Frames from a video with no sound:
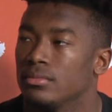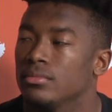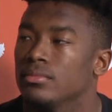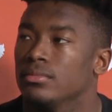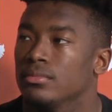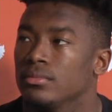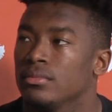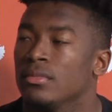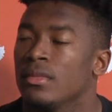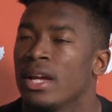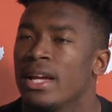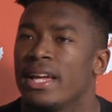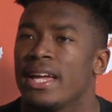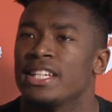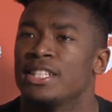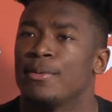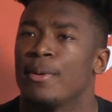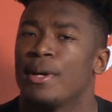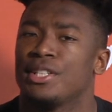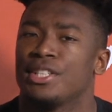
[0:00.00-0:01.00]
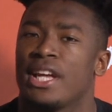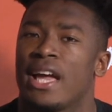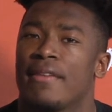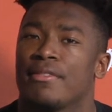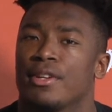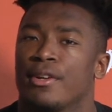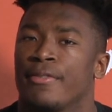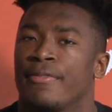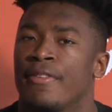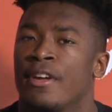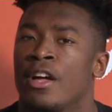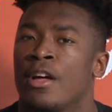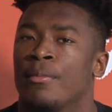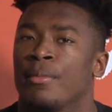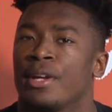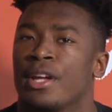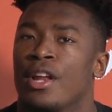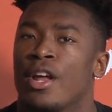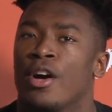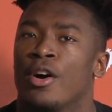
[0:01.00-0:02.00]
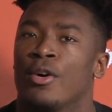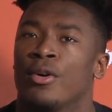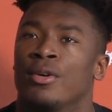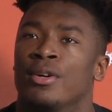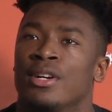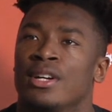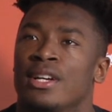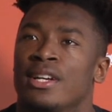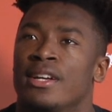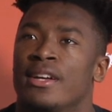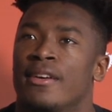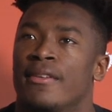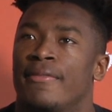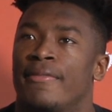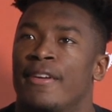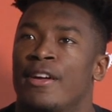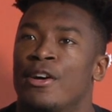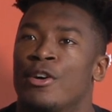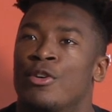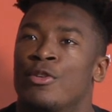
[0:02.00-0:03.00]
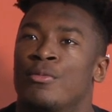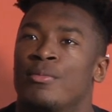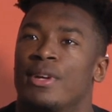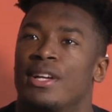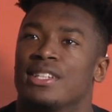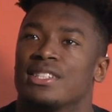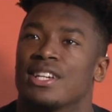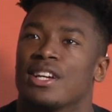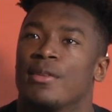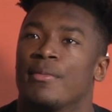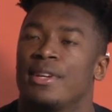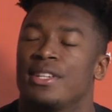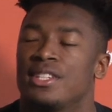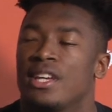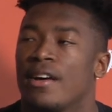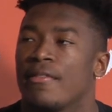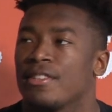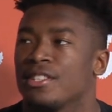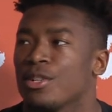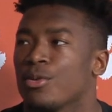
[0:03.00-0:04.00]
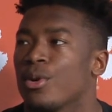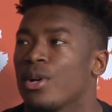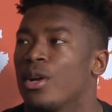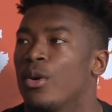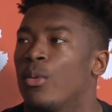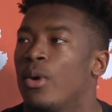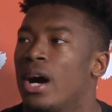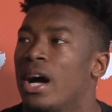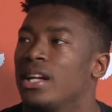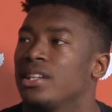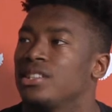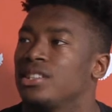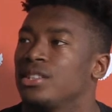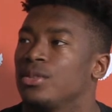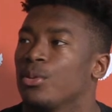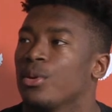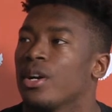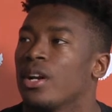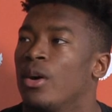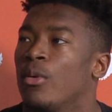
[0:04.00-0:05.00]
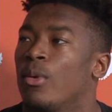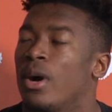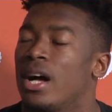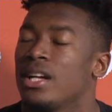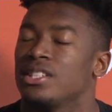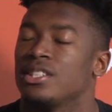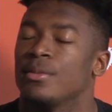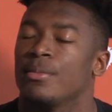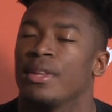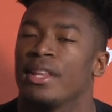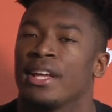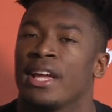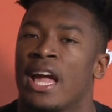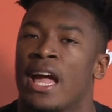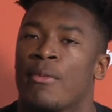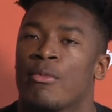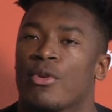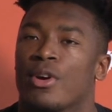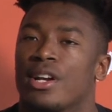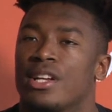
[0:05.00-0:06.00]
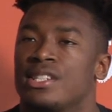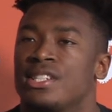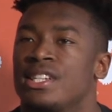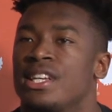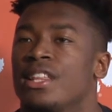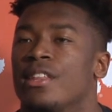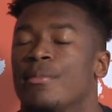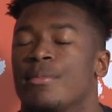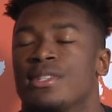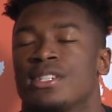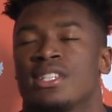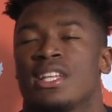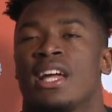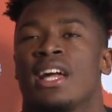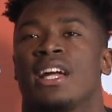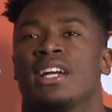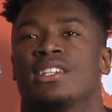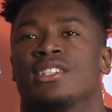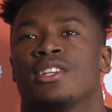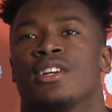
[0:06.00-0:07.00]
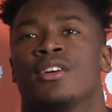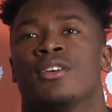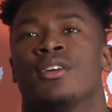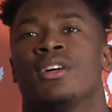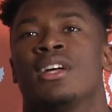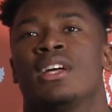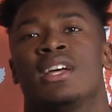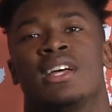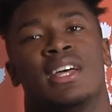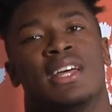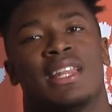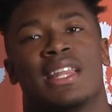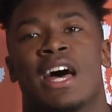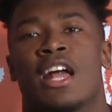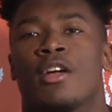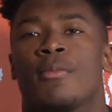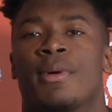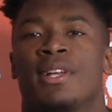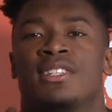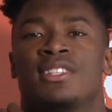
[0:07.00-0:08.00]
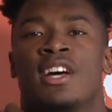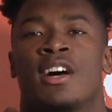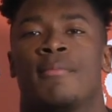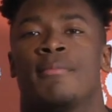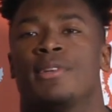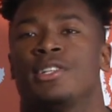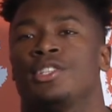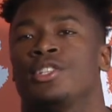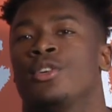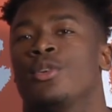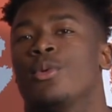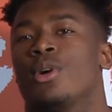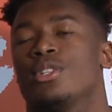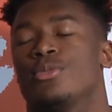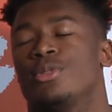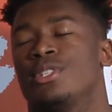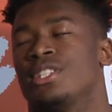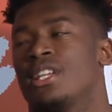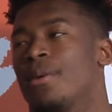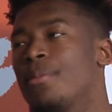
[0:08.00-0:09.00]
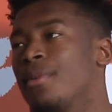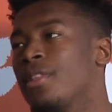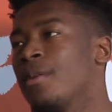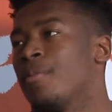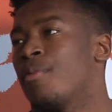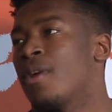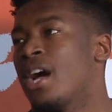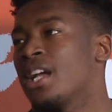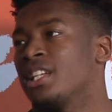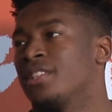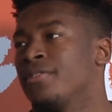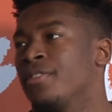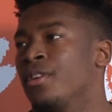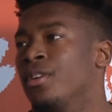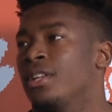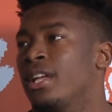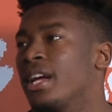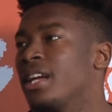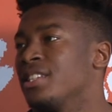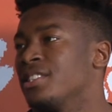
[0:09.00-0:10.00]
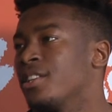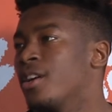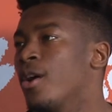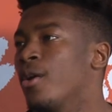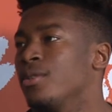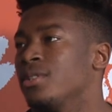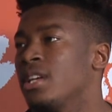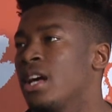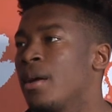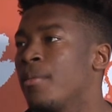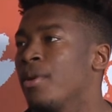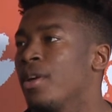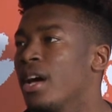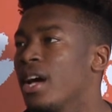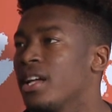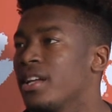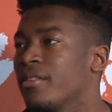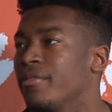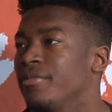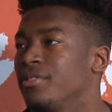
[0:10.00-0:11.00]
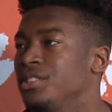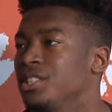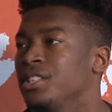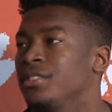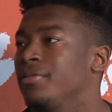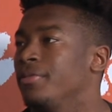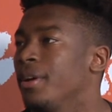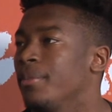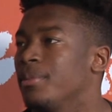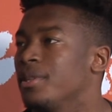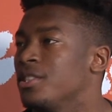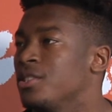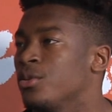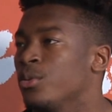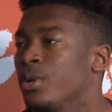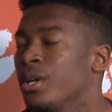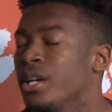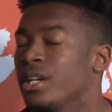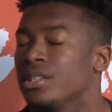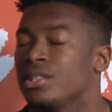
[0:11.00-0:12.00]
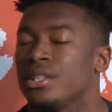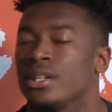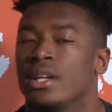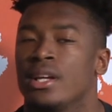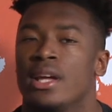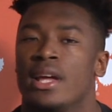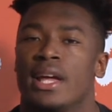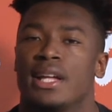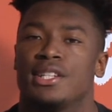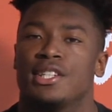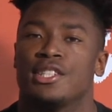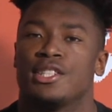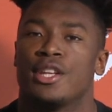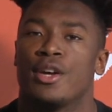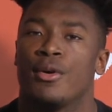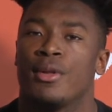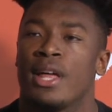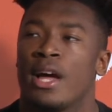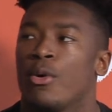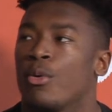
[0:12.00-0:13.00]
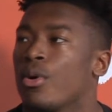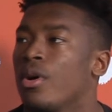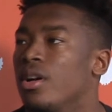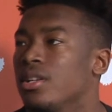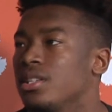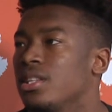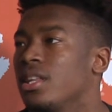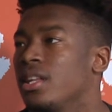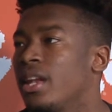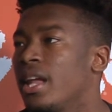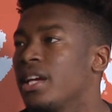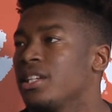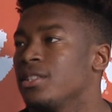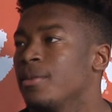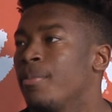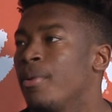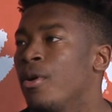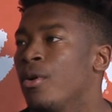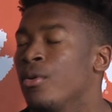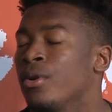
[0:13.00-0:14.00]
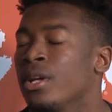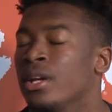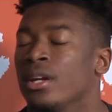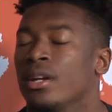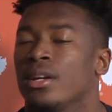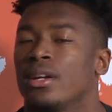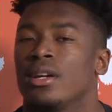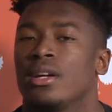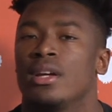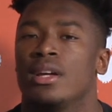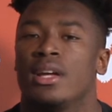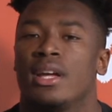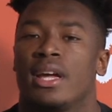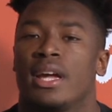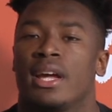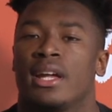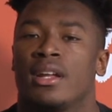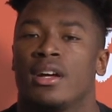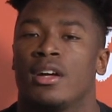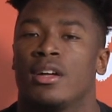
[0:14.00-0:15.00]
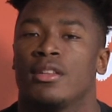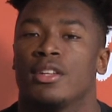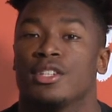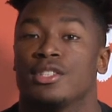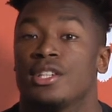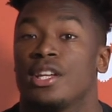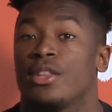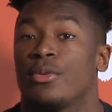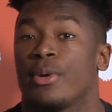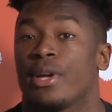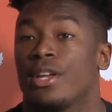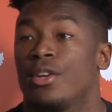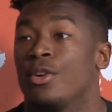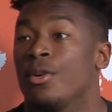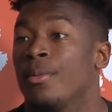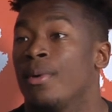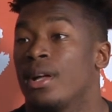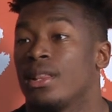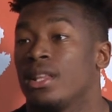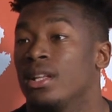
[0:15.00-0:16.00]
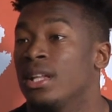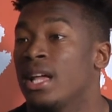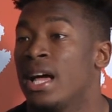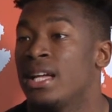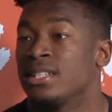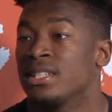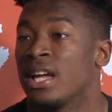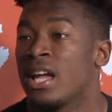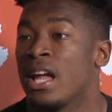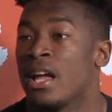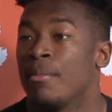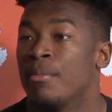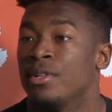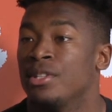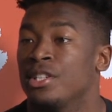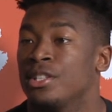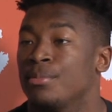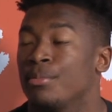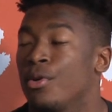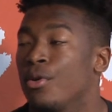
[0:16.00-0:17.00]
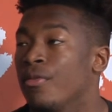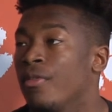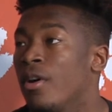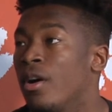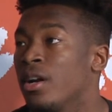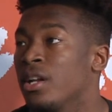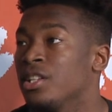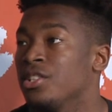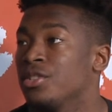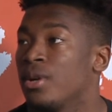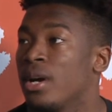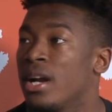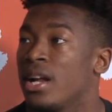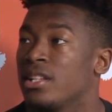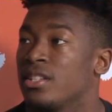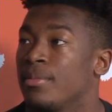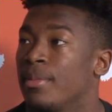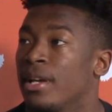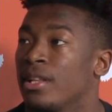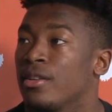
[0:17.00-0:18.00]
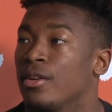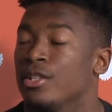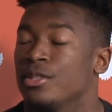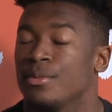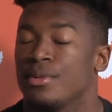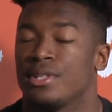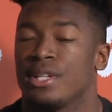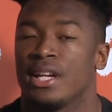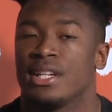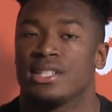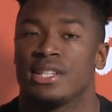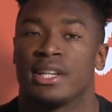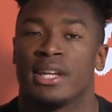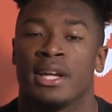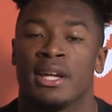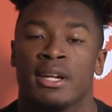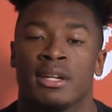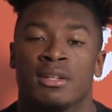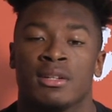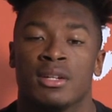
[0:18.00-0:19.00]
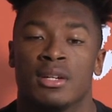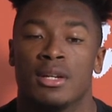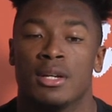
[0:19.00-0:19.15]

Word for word: Mm -hmm. Especially after film, you know, film is going to be tough because we're going to watch we're going to watch some of the game. We're going to see the mistakes. So that'll be tough. But shoot, once we step on the practice field, like it's go time. You gotta just flip the switch. Just know that we're on to the next opponent, and um, there's nothing we can do about the last game, but just move on and try not to make those mistakes again.